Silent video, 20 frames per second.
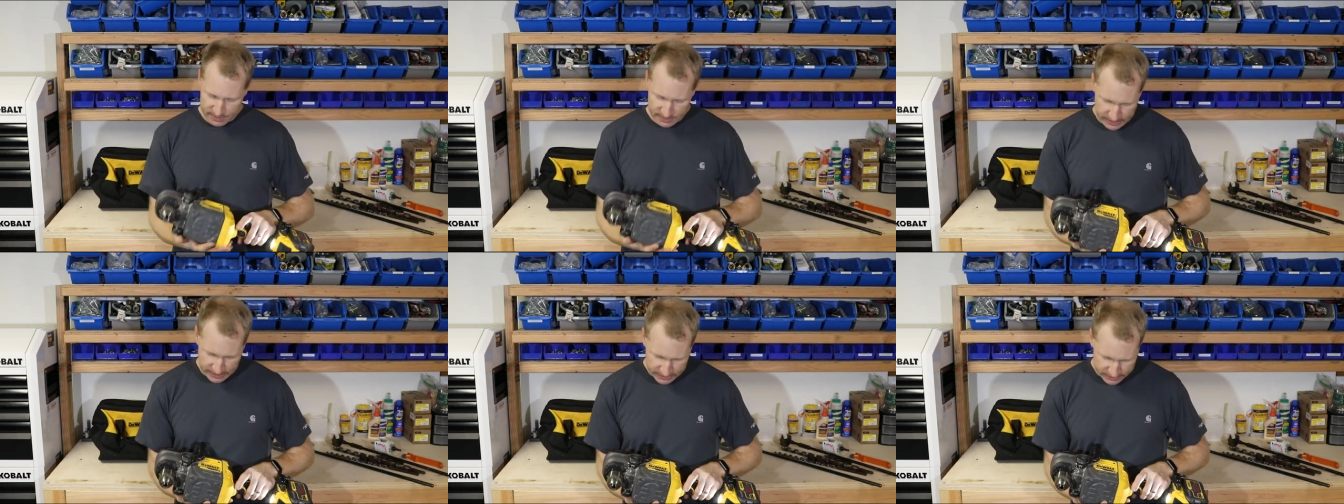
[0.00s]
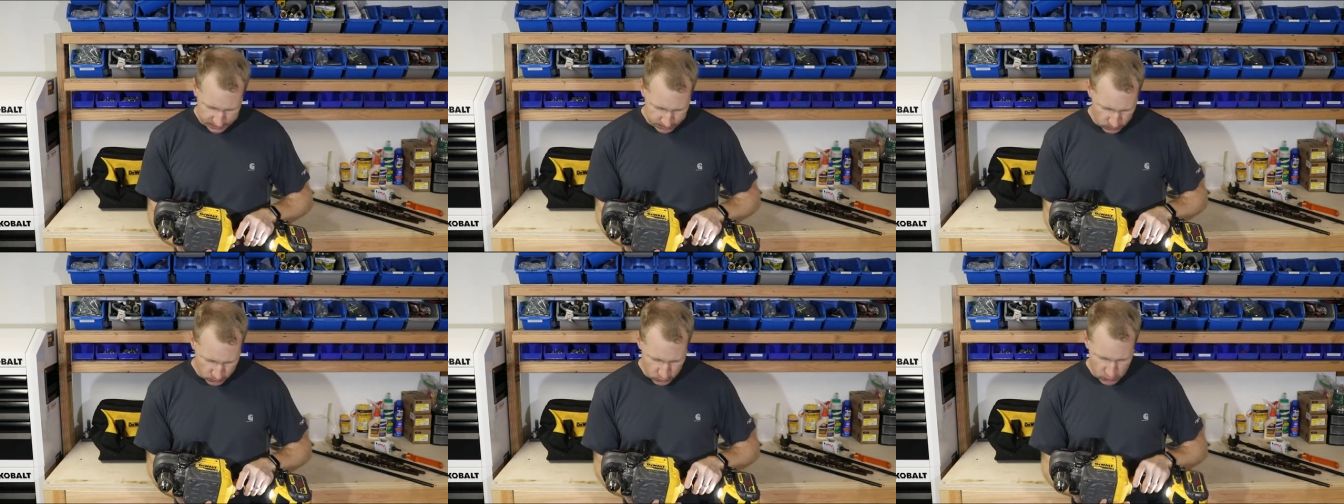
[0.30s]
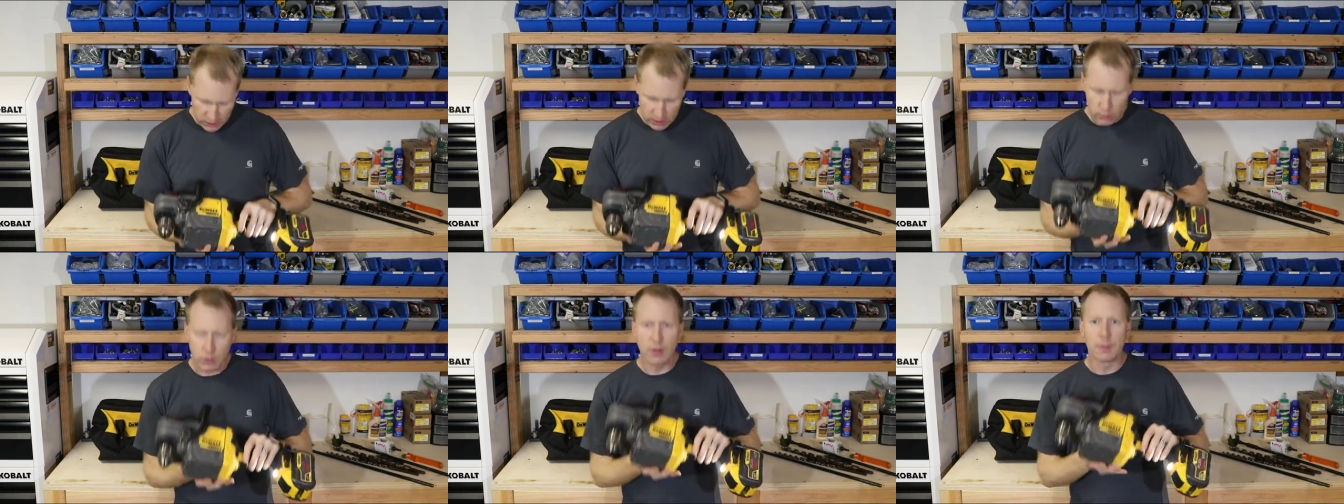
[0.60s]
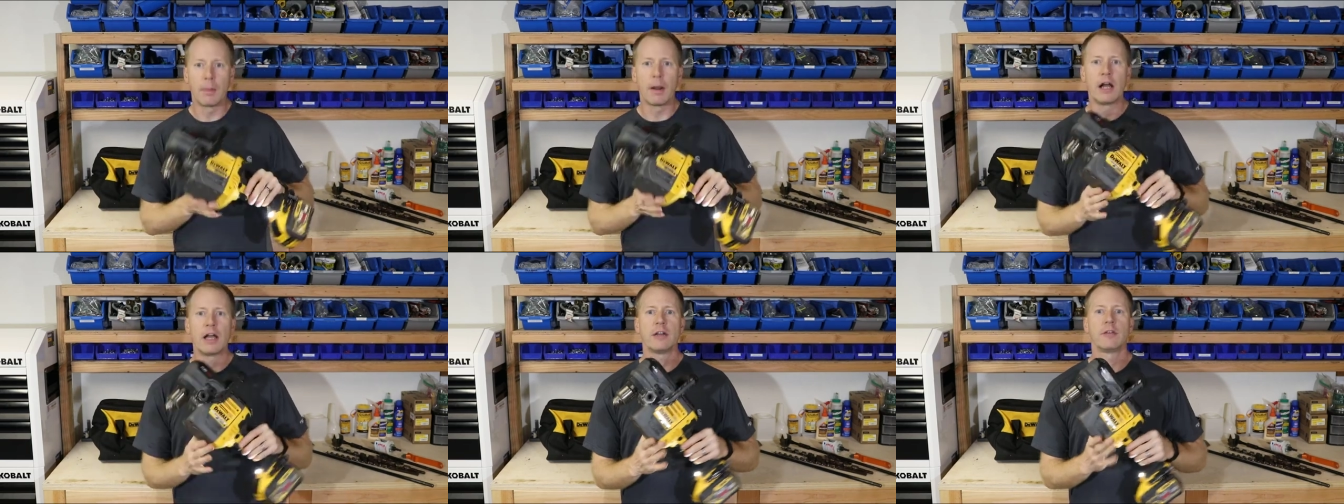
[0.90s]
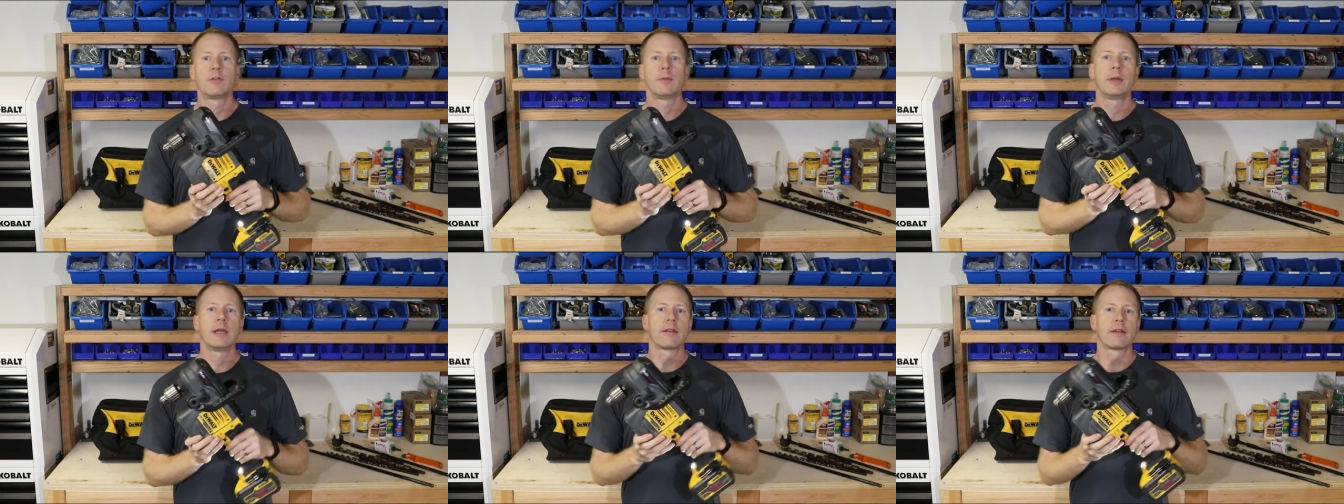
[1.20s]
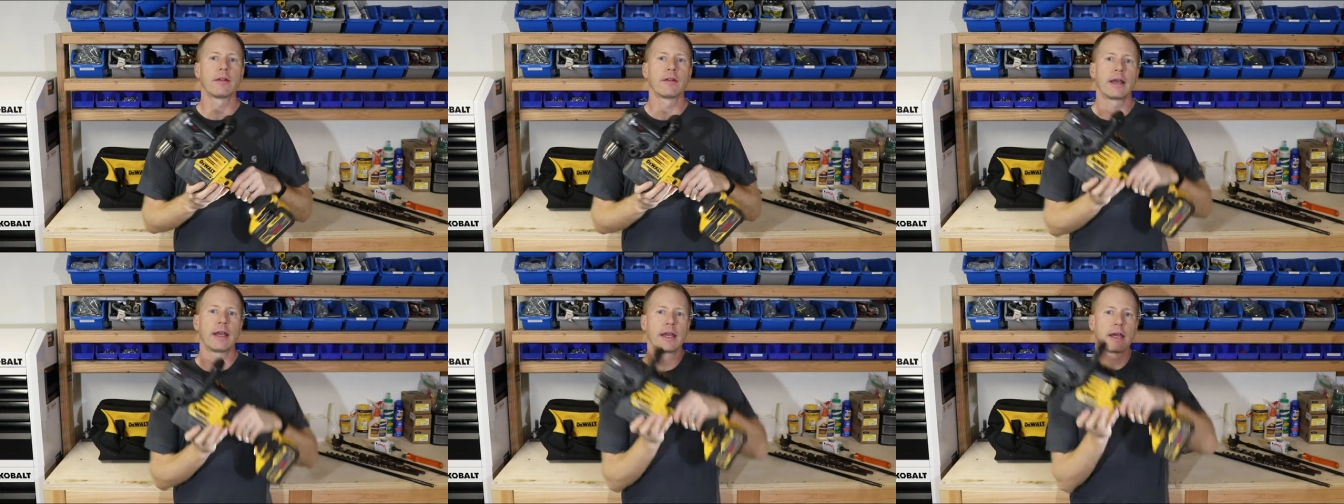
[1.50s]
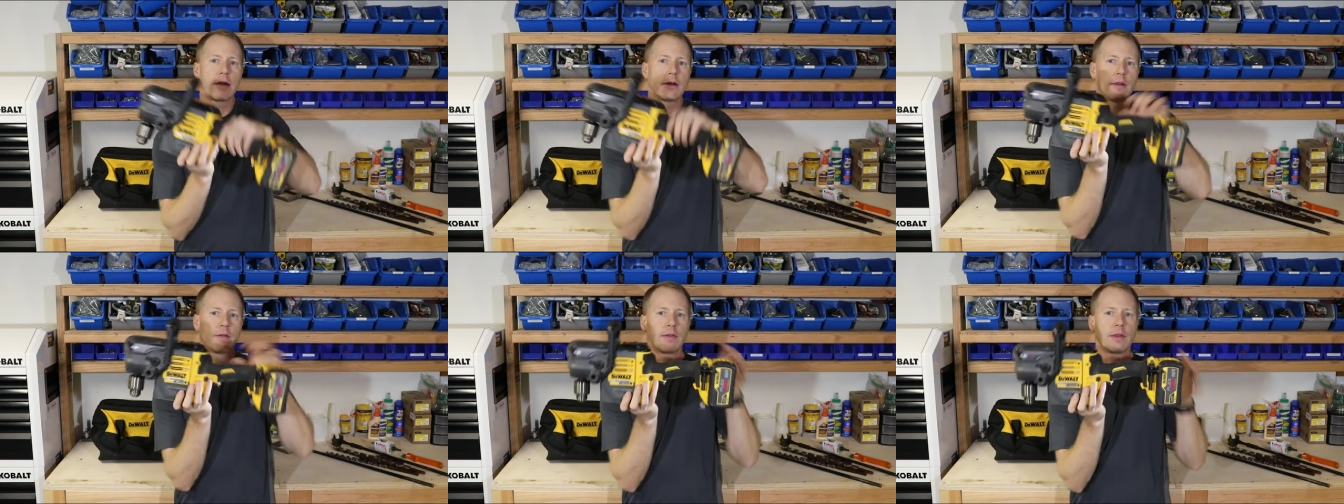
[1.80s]
It reminds me of the
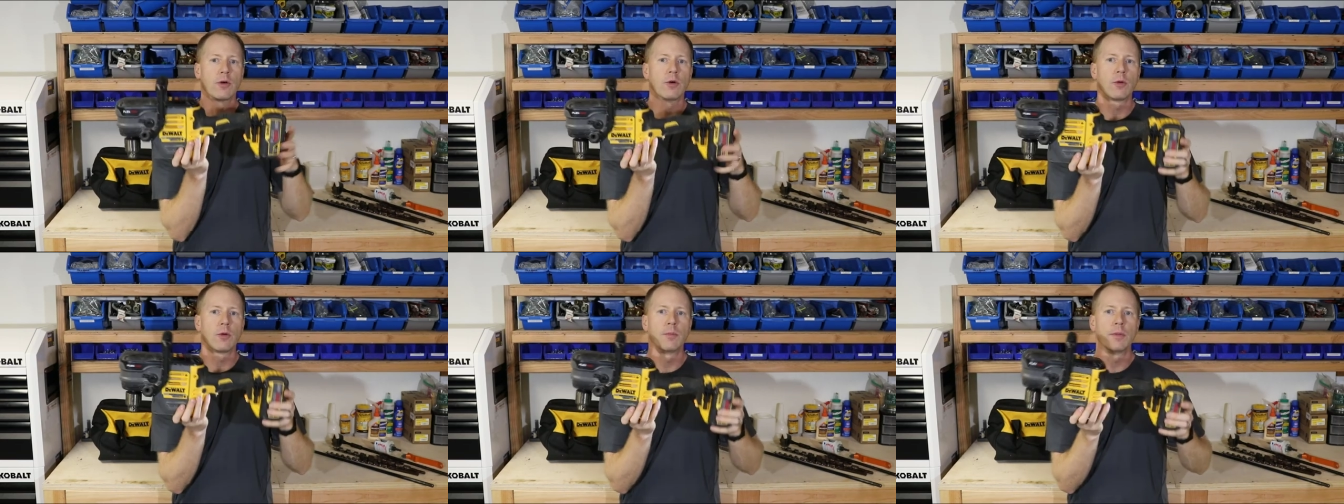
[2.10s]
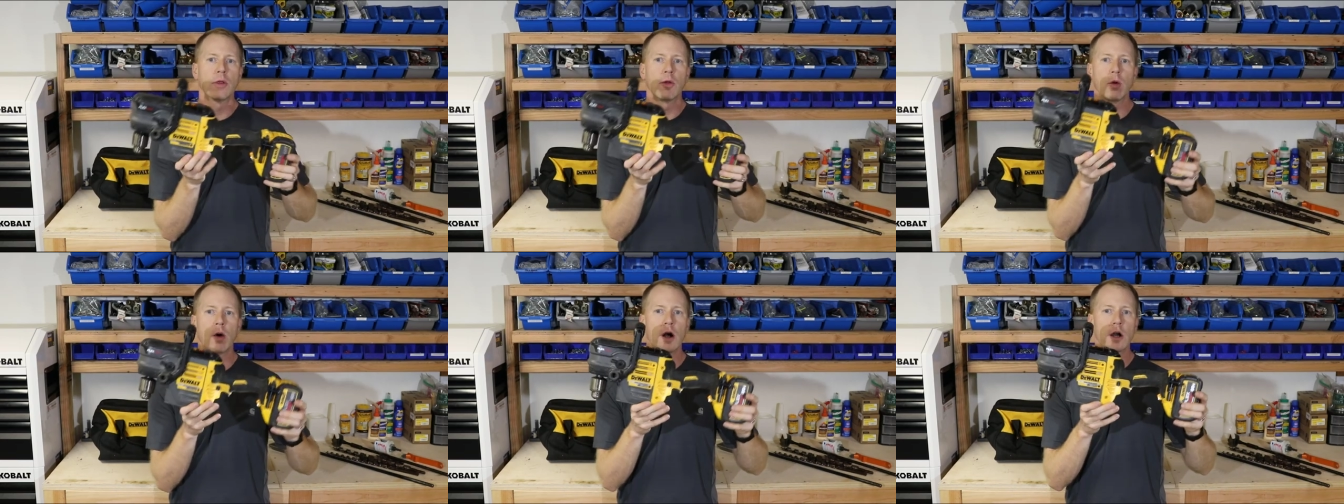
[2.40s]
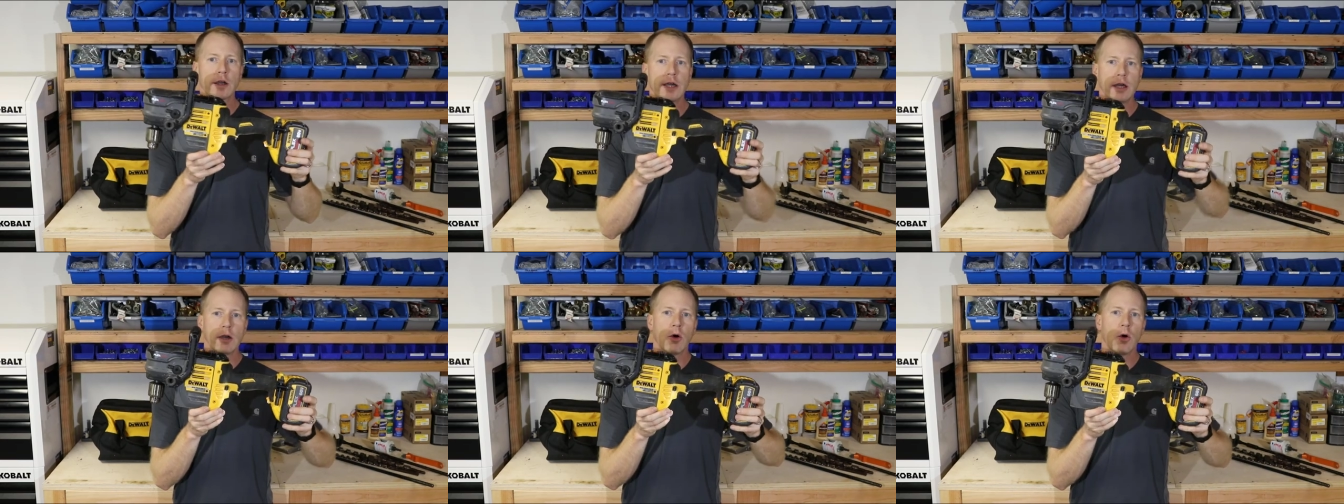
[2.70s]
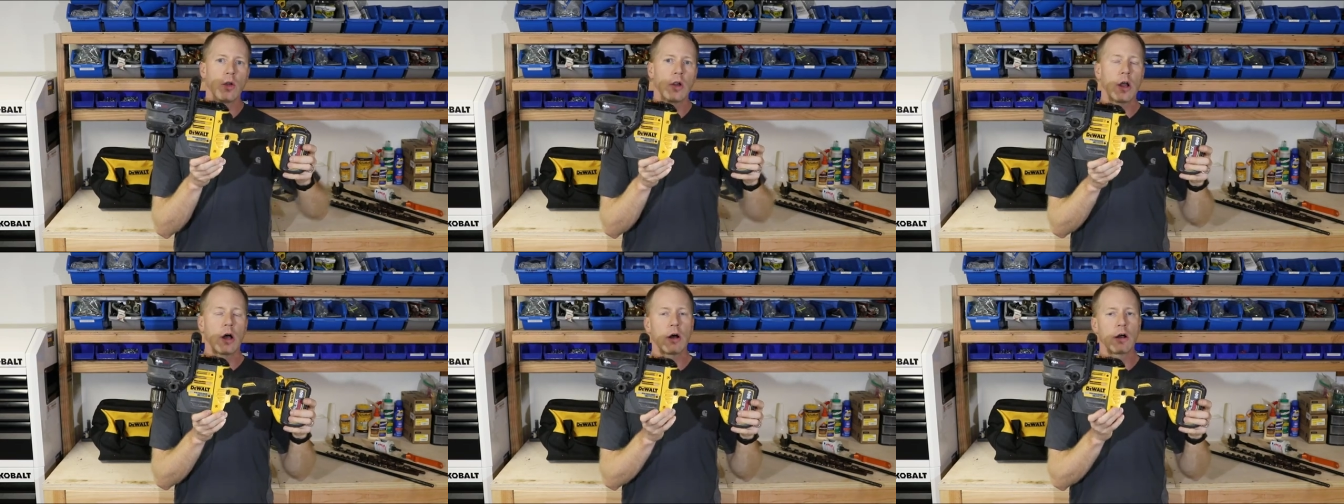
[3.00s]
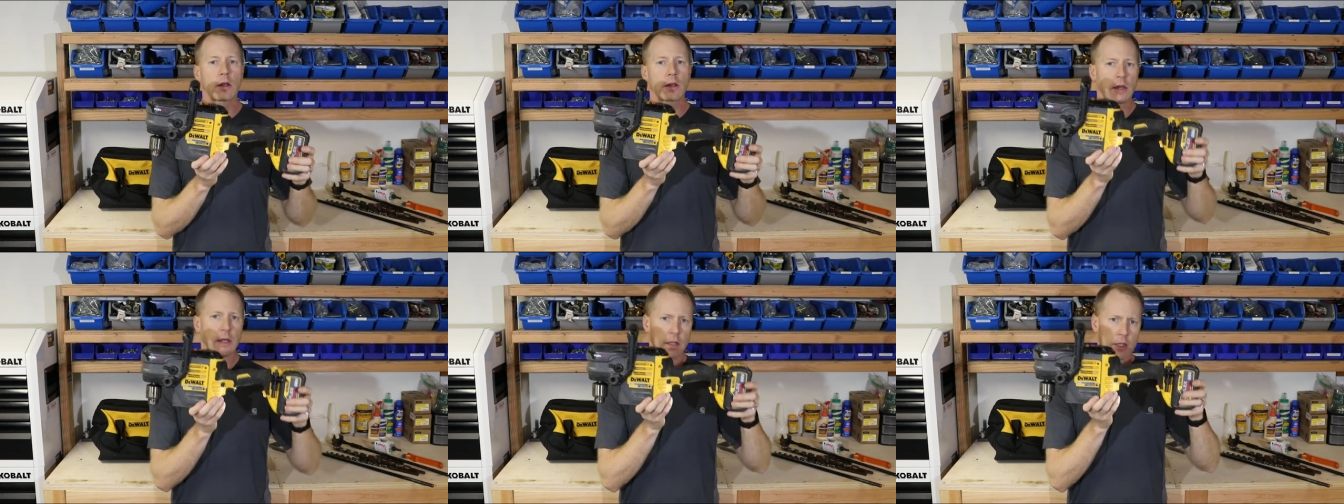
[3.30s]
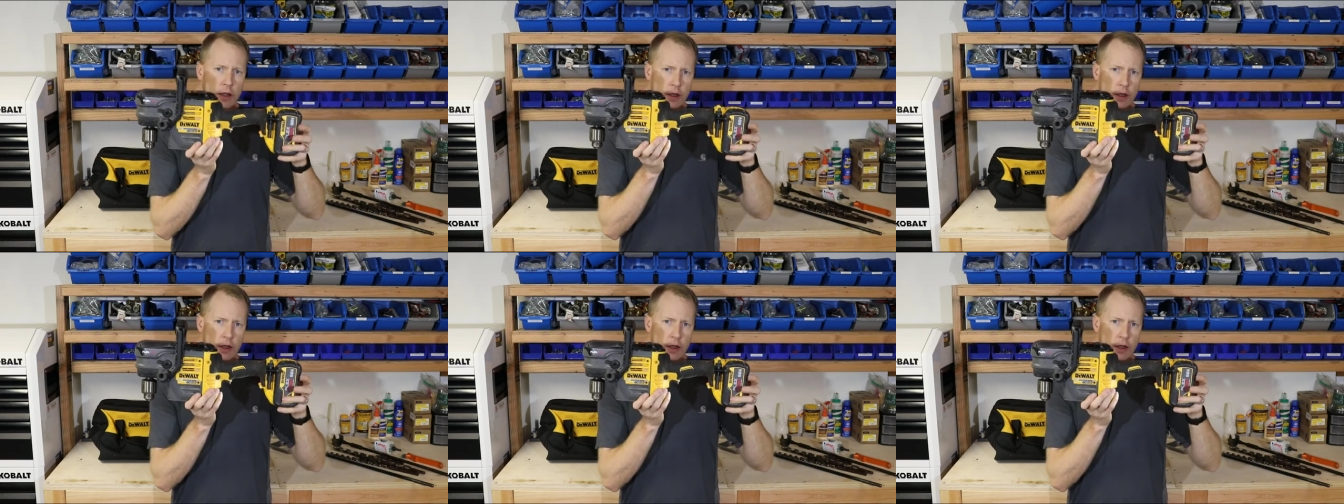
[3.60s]
layout of the old Milwaukee Whole Hog,